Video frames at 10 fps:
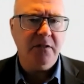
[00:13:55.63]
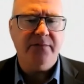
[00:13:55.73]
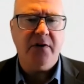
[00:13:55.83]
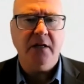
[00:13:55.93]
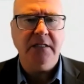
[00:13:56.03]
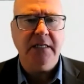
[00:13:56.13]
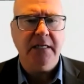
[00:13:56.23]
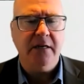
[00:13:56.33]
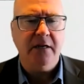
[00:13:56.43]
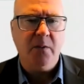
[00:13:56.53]
some
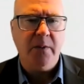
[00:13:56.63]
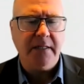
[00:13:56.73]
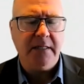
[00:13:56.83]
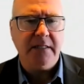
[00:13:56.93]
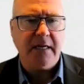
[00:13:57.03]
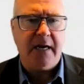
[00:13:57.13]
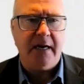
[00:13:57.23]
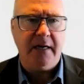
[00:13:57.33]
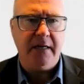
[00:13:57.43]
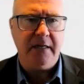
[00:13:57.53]
volatility or weakness
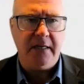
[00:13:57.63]
uh,